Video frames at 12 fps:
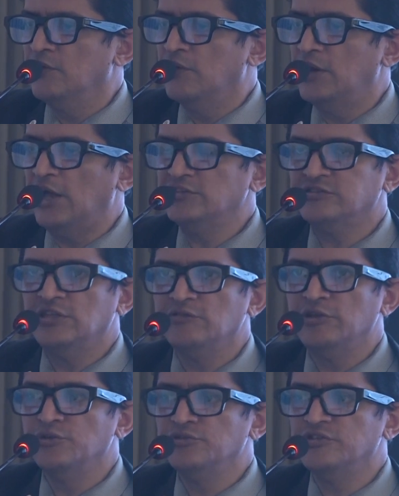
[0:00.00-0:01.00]
Last thing
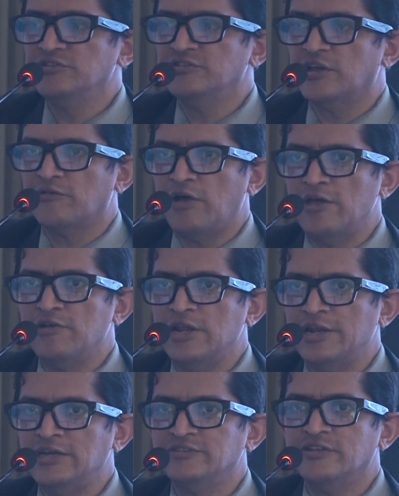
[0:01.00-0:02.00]
we use is survival
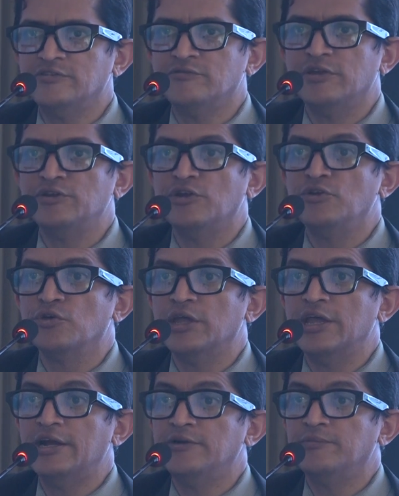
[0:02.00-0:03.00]
analysis when you are
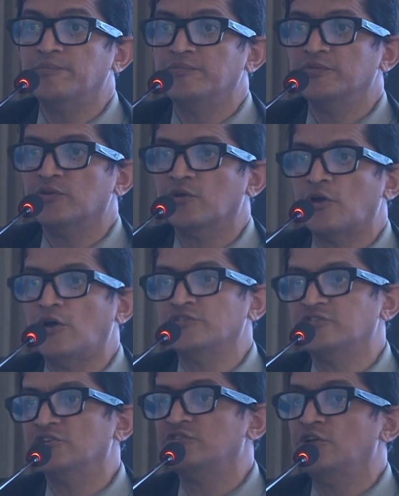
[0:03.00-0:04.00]
looking at
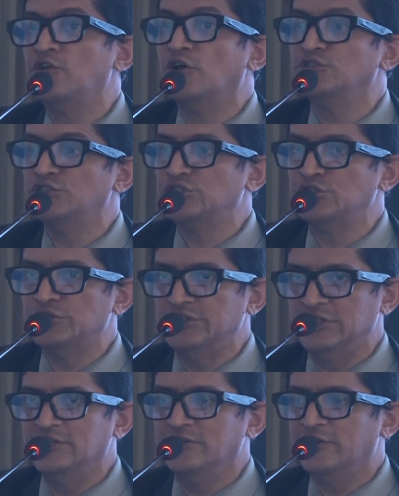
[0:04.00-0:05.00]
cross-sectional
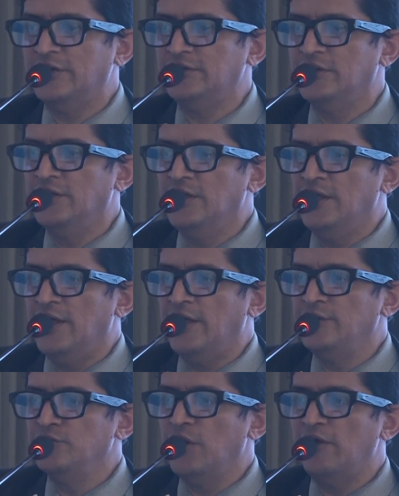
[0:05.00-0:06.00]
longitudinal, right?
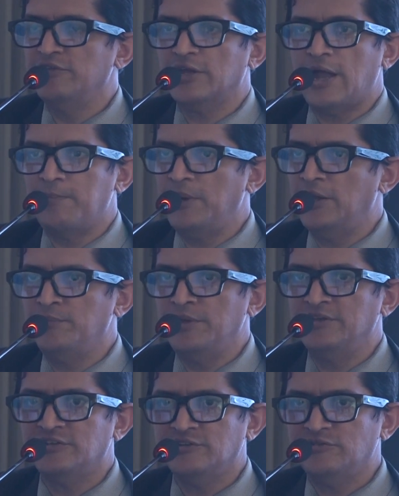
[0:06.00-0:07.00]
And you have the
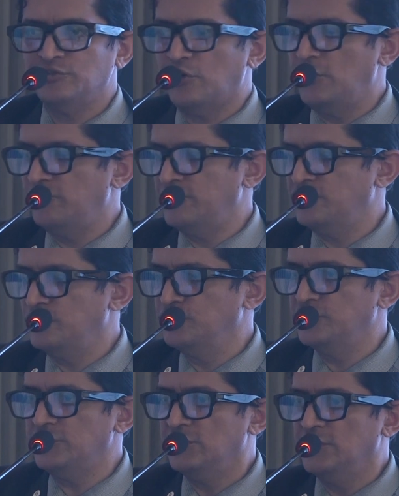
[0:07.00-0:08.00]
Kaplan-Meier test, which all of us use
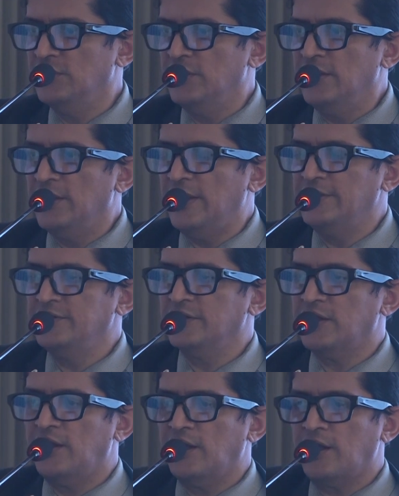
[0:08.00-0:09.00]
it. And the
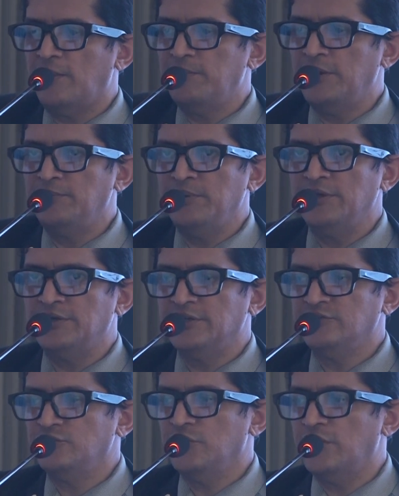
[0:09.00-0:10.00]
Kaplan-Meier
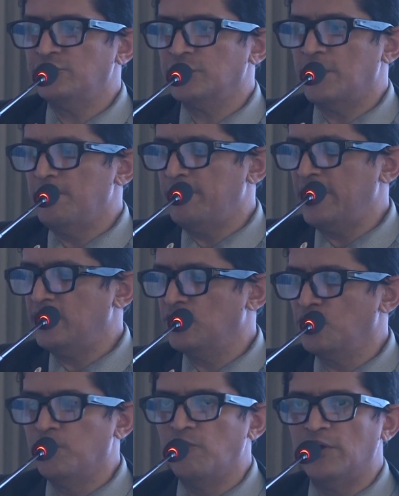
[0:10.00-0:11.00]
test, you have to compare
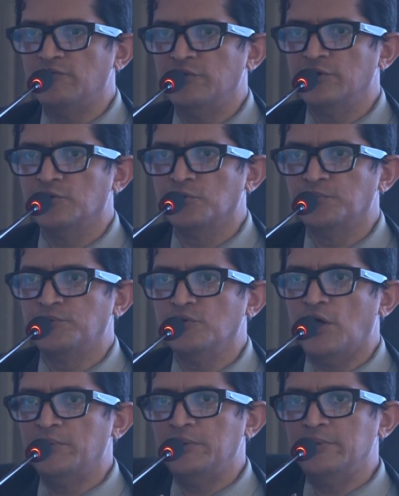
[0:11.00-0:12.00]
group 1 with group 2,
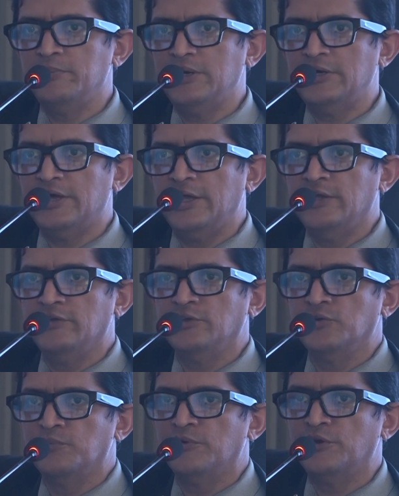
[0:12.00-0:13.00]
how many people are dying in
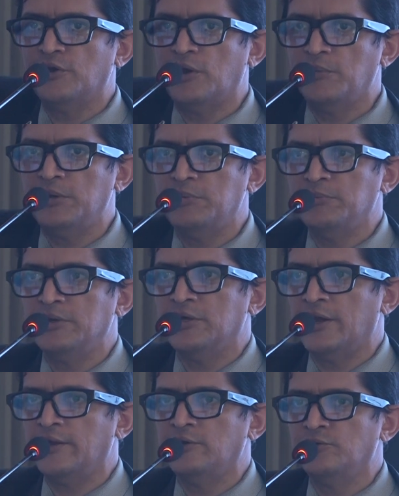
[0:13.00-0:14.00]
group 1 or how many people are
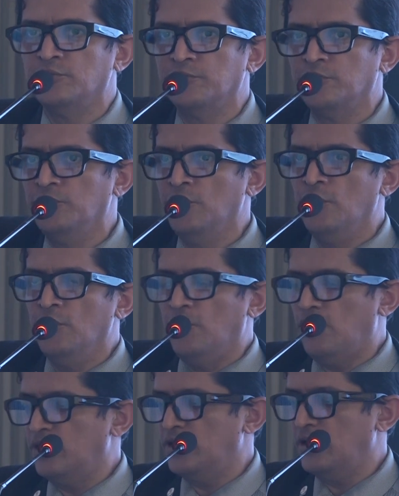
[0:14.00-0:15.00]
dying in group 2
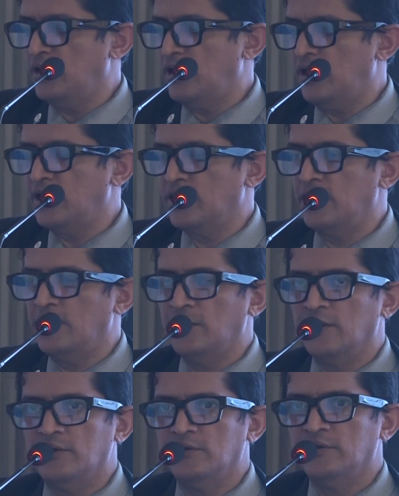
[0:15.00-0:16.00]
or
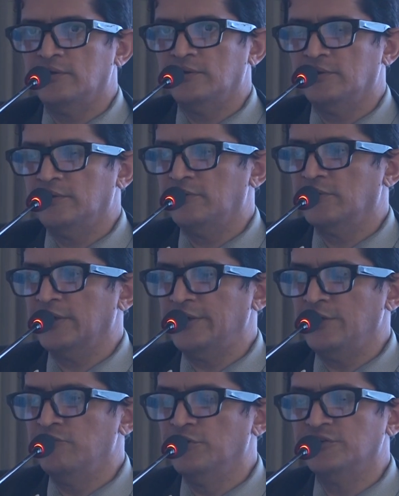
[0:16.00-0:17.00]
are
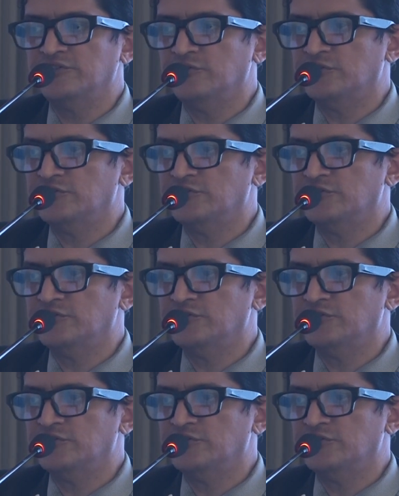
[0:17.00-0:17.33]
getting worse or